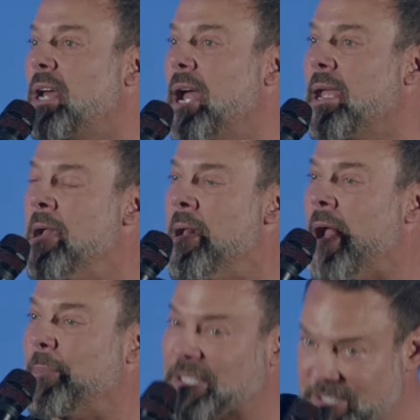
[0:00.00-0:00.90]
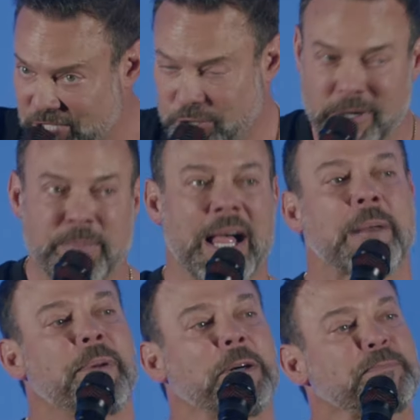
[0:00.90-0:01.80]
I am a six degree
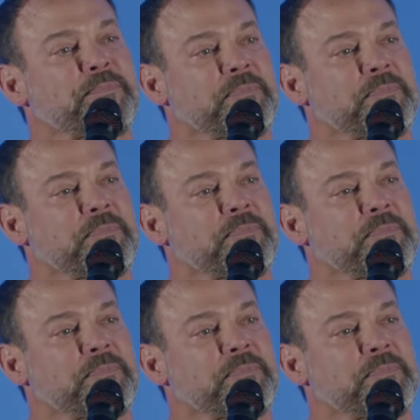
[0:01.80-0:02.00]
black belt.